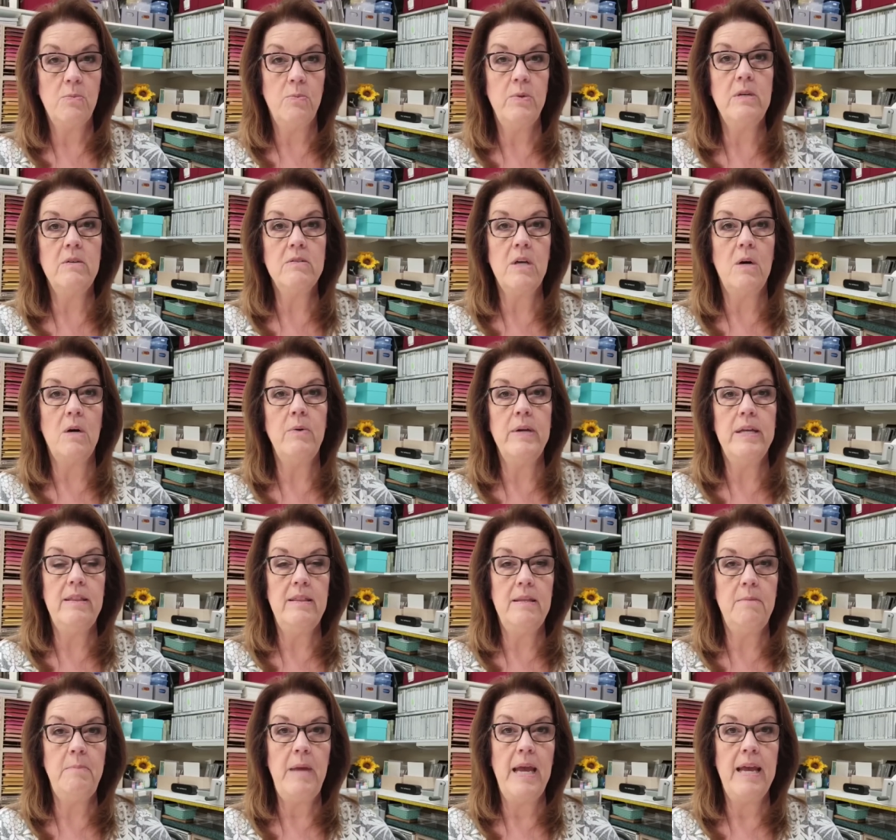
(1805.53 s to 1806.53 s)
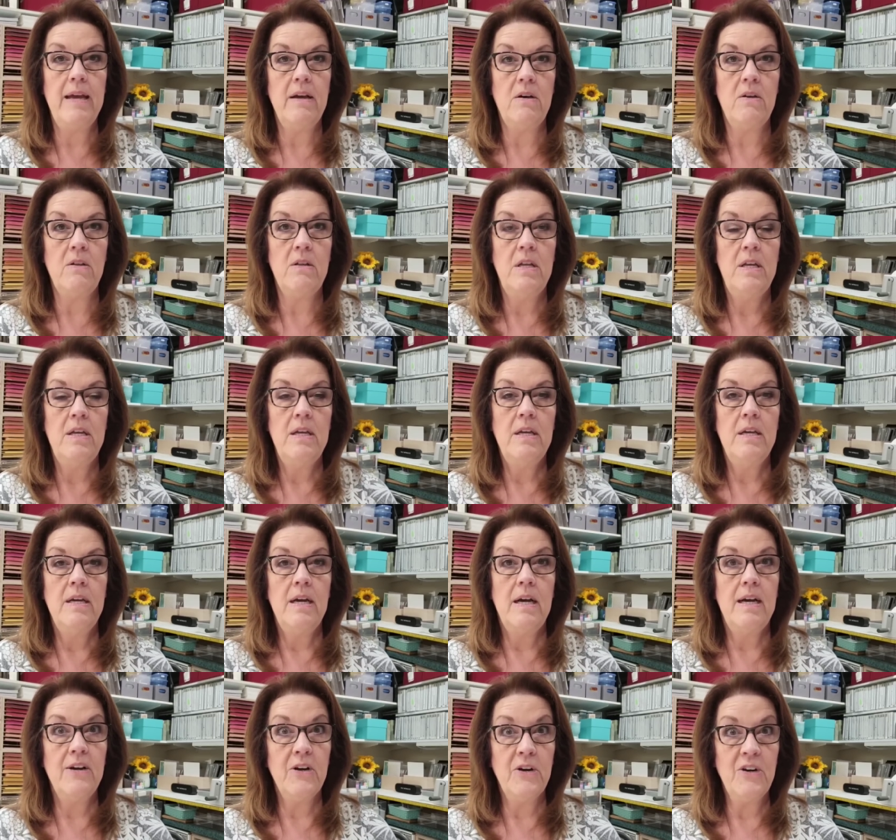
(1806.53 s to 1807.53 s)
will go in the mail
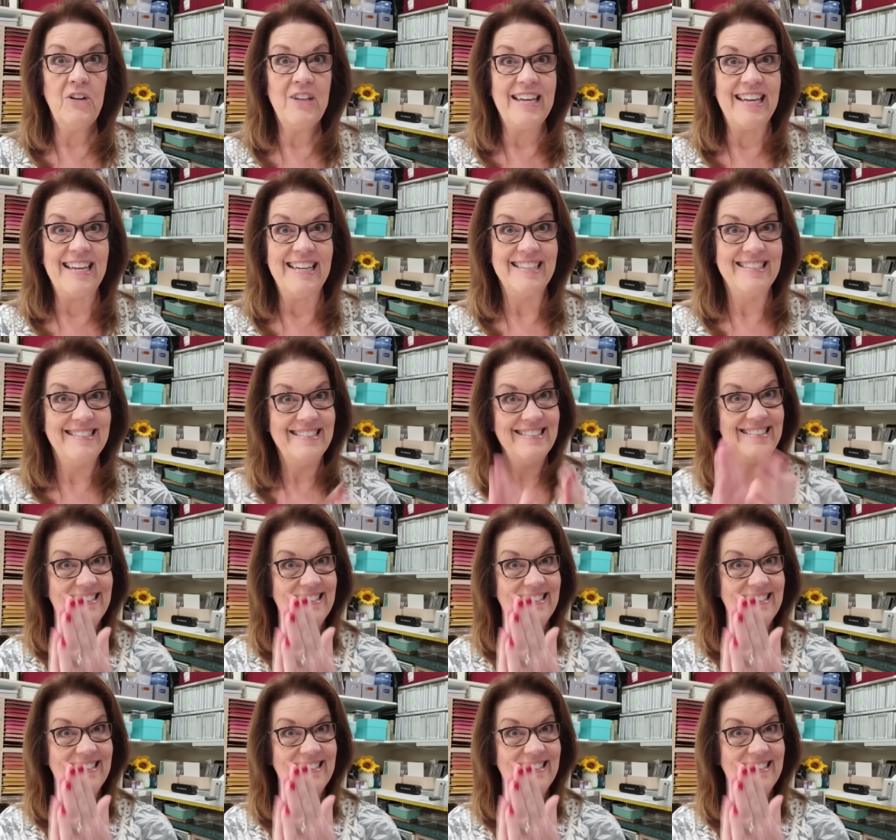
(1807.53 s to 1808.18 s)
early.